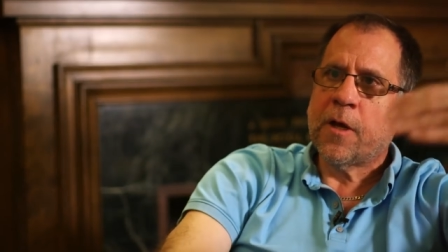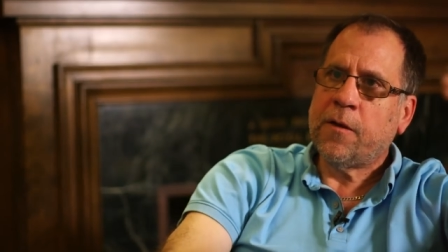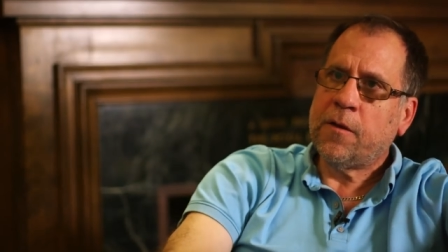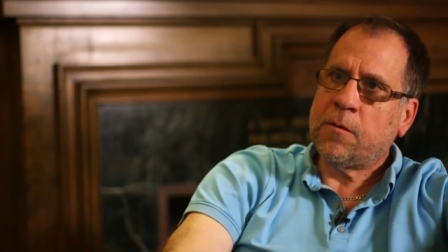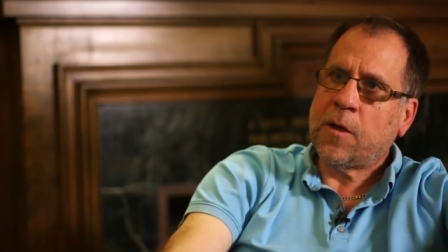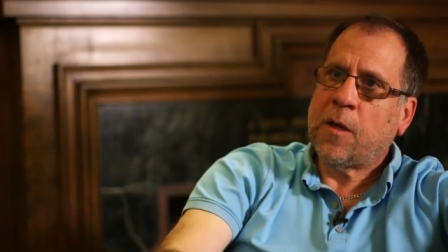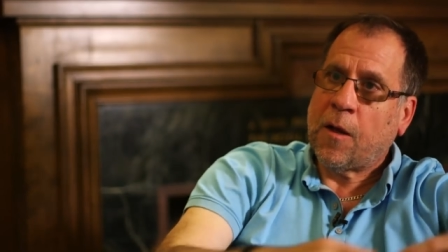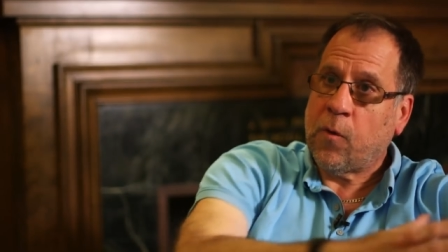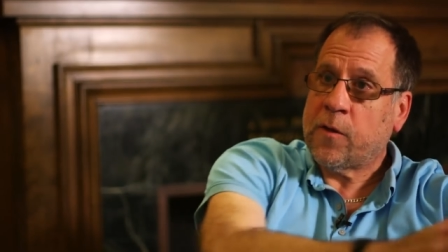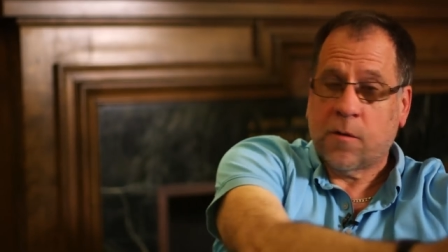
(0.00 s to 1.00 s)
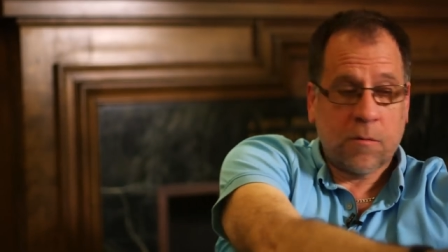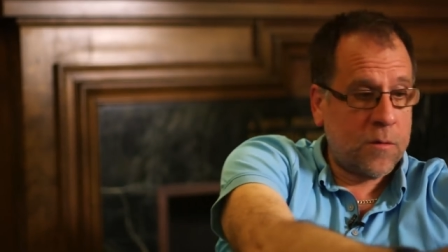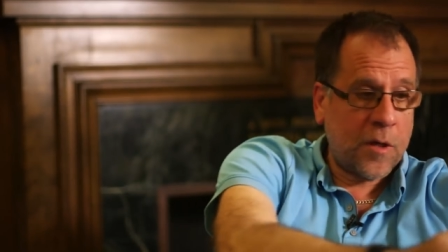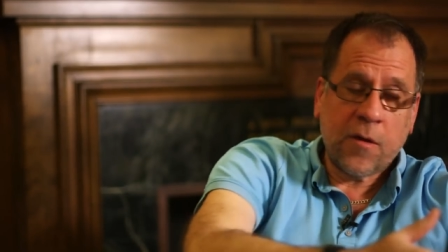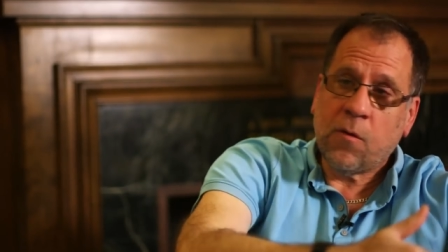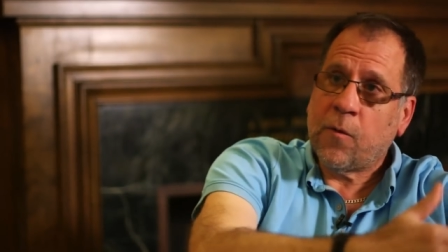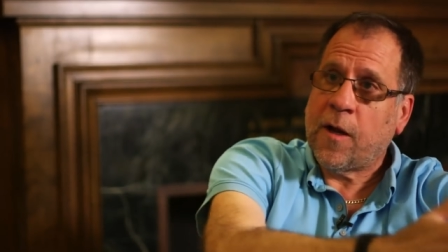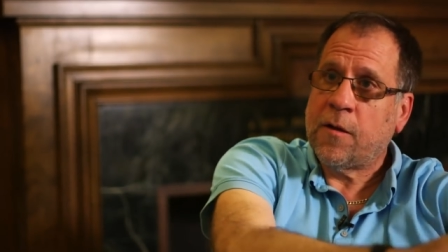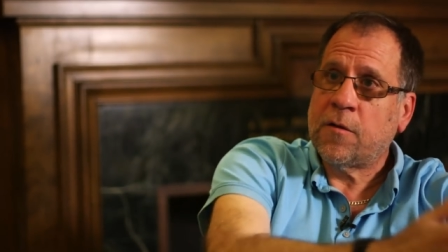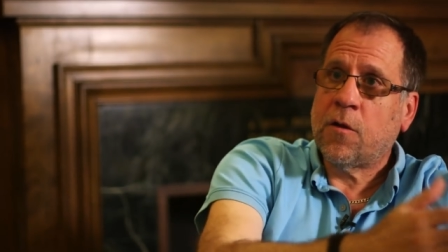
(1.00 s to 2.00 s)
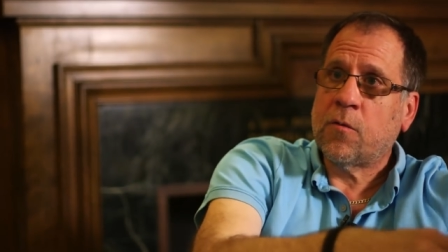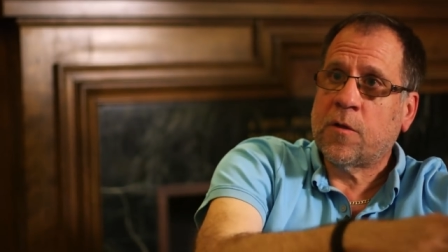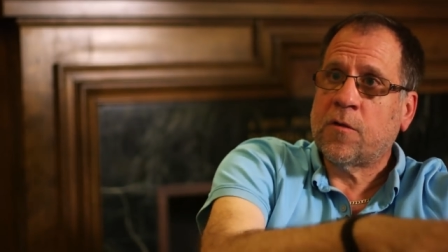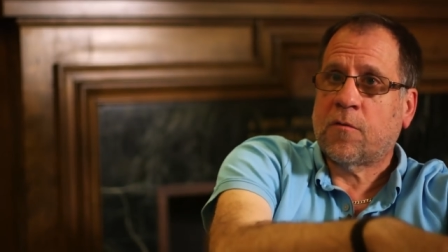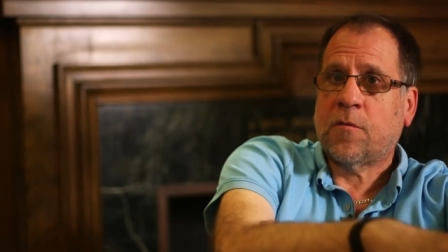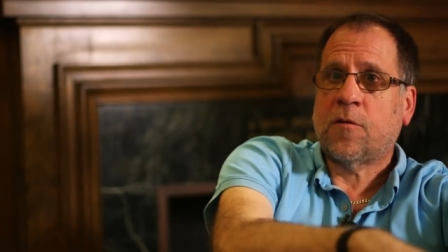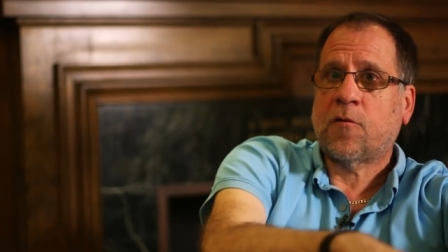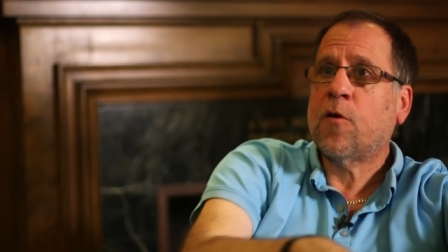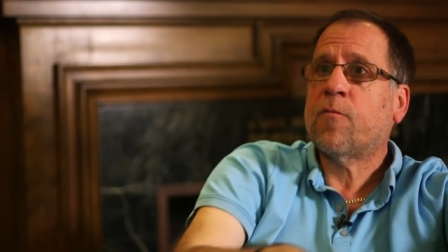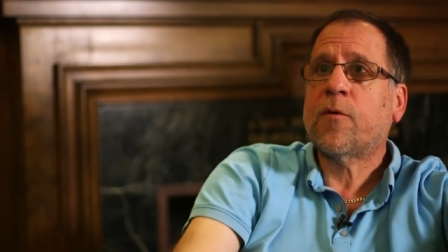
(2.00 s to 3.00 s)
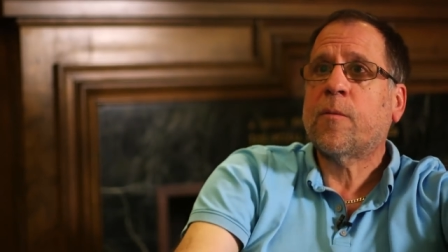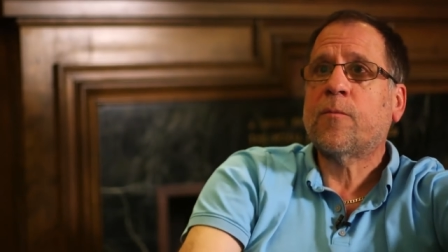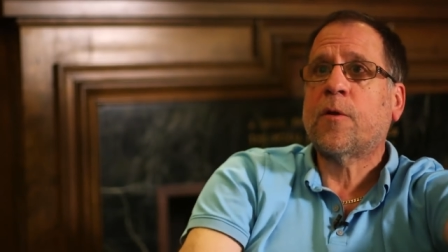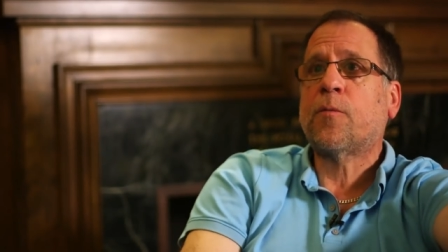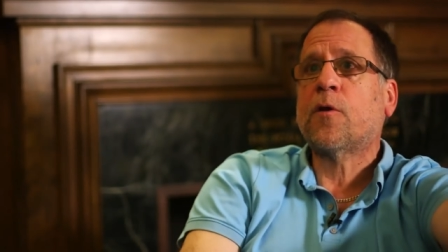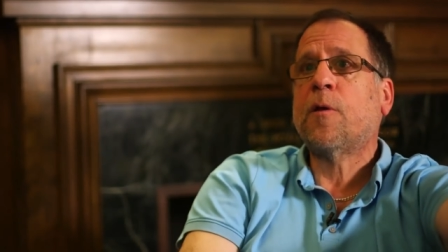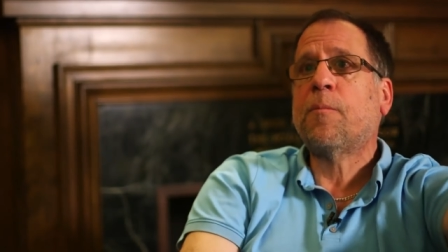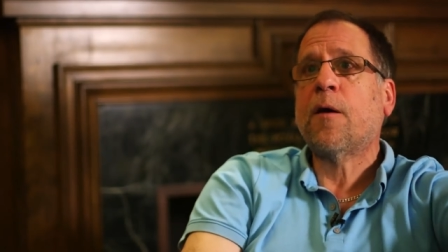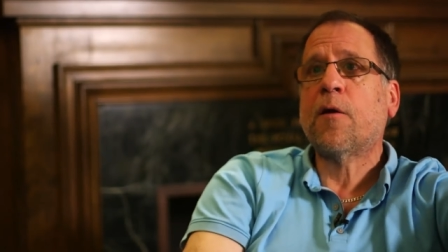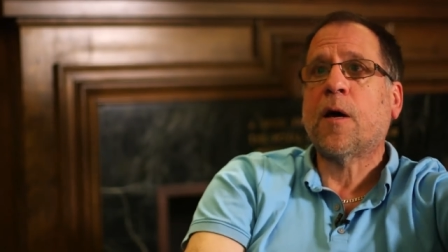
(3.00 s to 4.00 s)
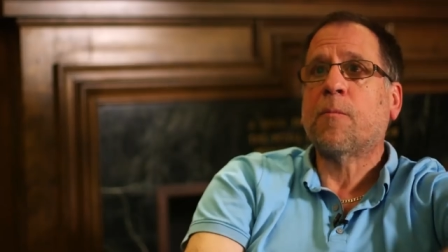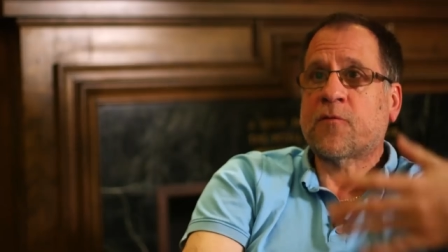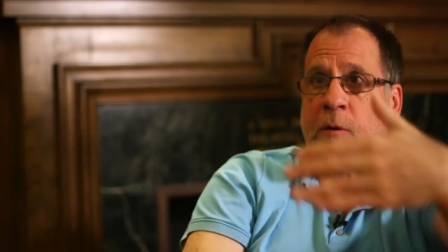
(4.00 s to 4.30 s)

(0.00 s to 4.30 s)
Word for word: and and what and the and you know this, the term from the Berlin paradigm.